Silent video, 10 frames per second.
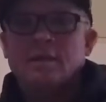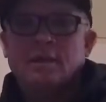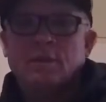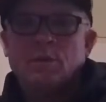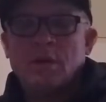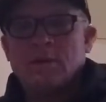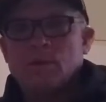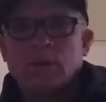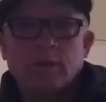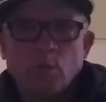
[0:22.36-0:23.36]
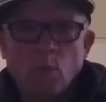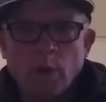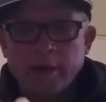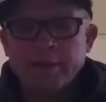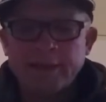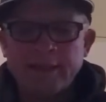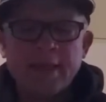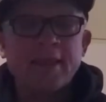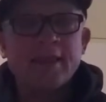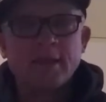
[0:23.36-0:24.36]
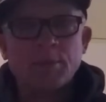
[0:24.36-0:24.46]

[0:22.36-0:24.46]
you're probably wondering, where do you get thick